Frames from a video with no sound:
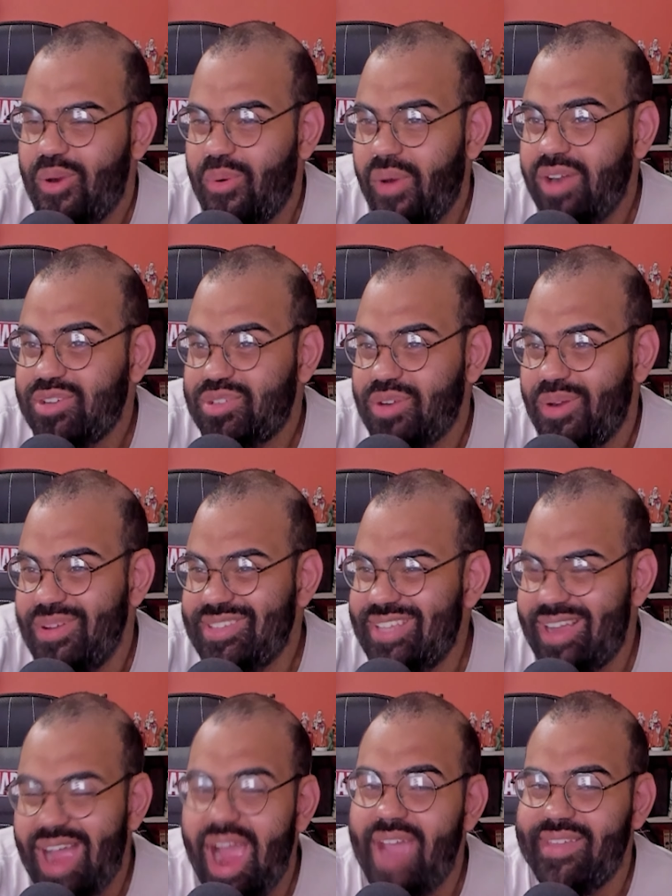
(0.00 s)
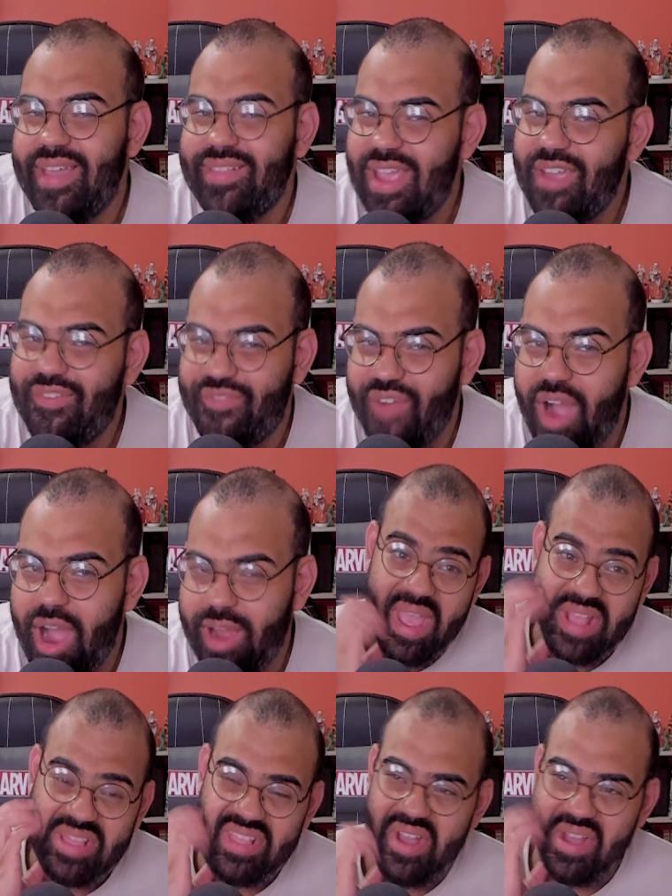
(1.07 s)
Quartro is the guy that they fought
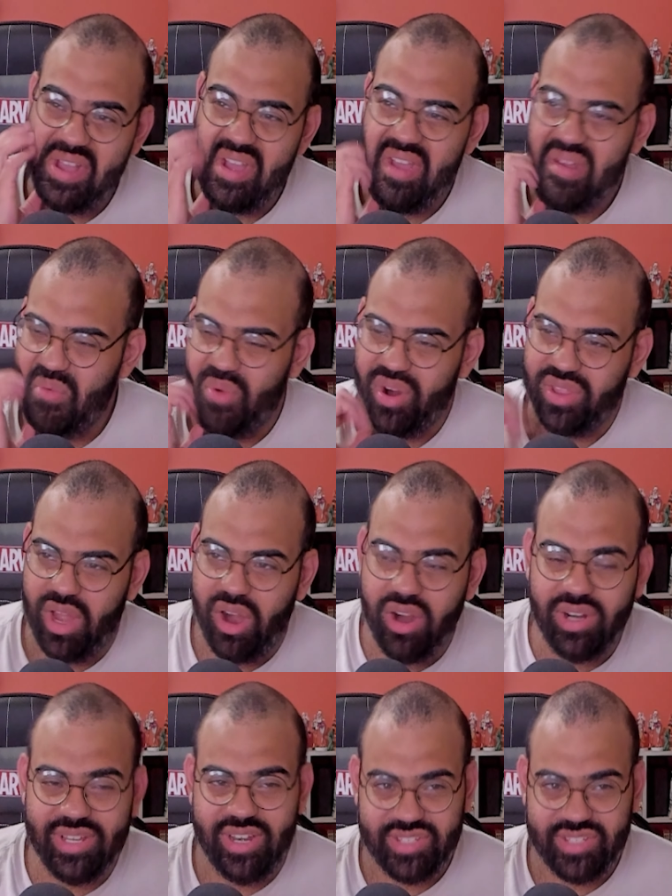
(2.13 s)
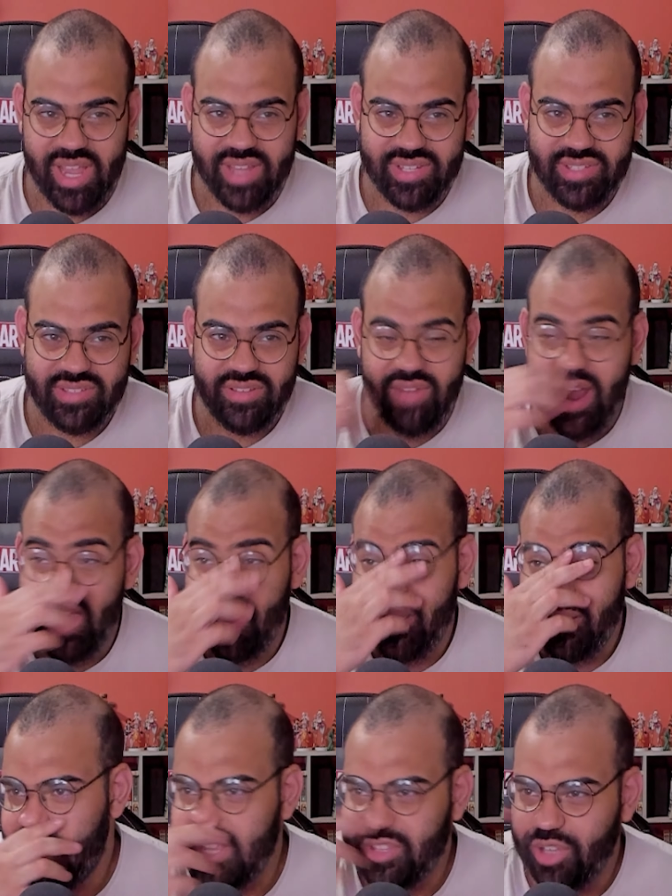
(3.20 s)
in the in one of the earlier tests, right?
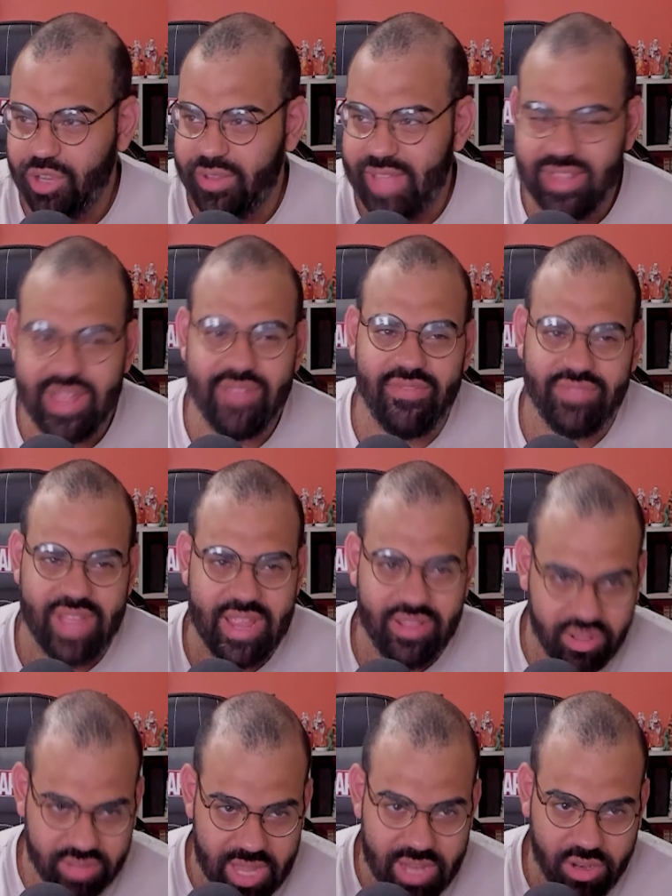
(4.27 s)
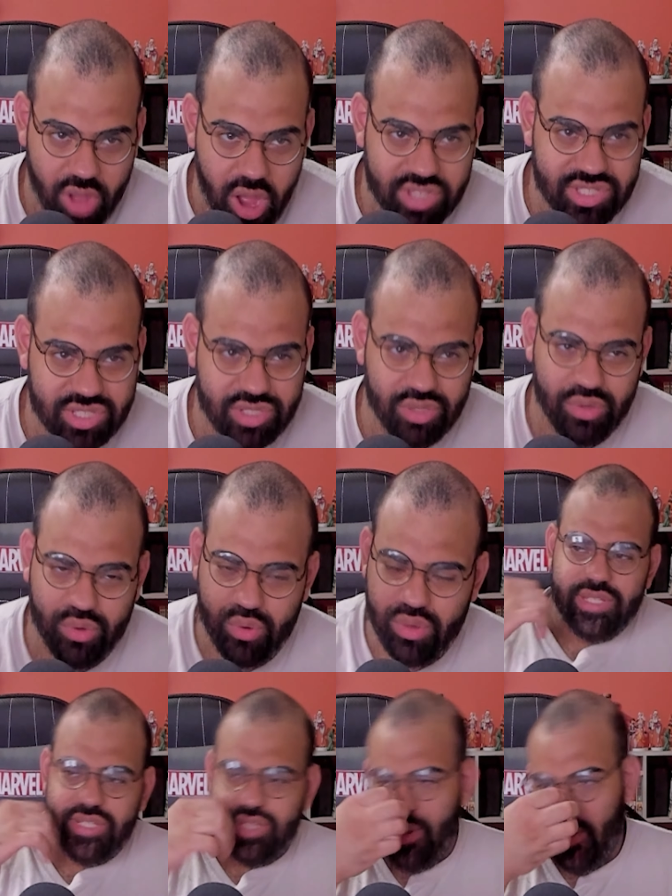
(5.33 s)
They told they they they, they lost to
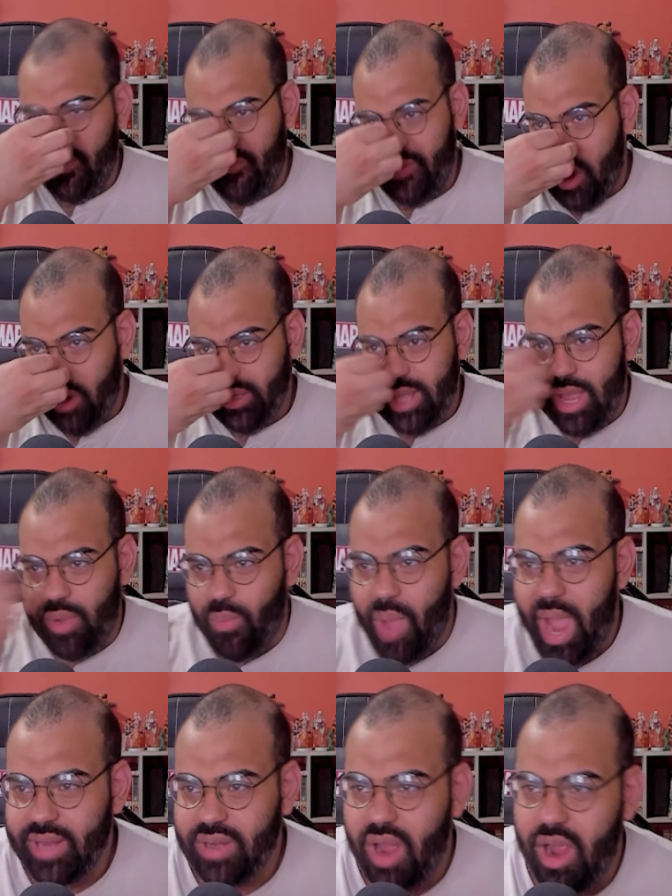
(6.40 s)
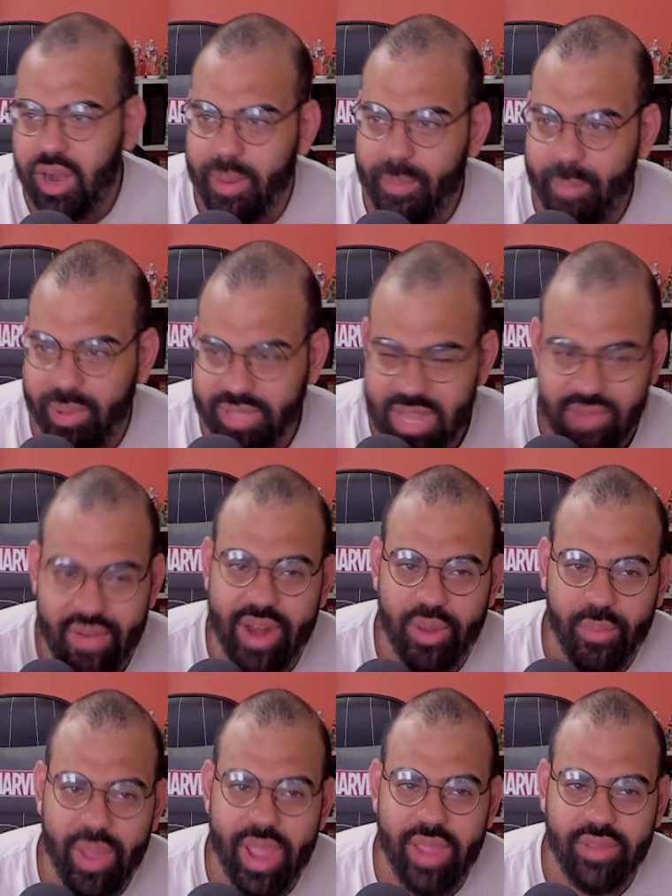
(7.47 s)
to Viole and Wangnan, but they ran
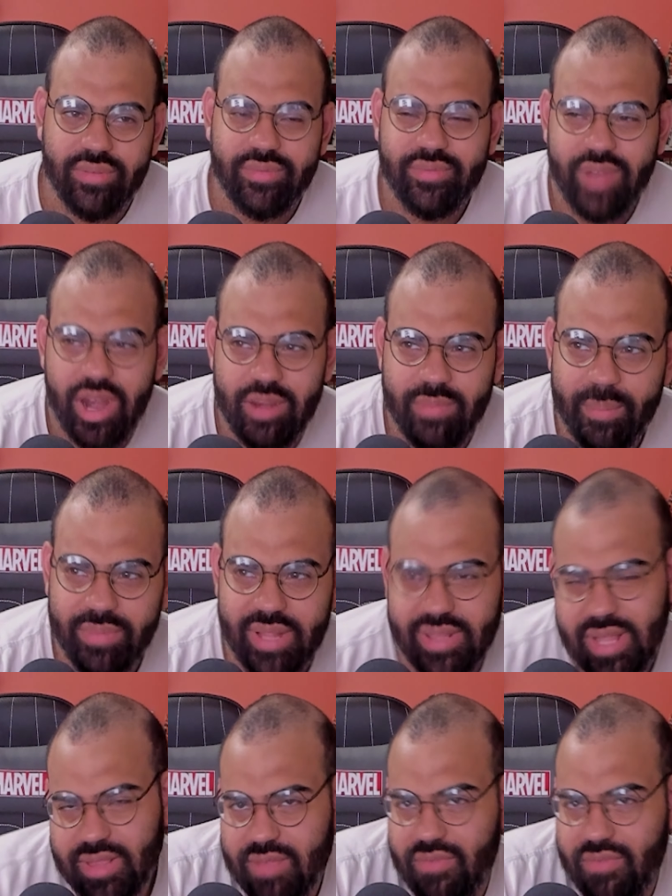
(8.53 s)
away. I remember not they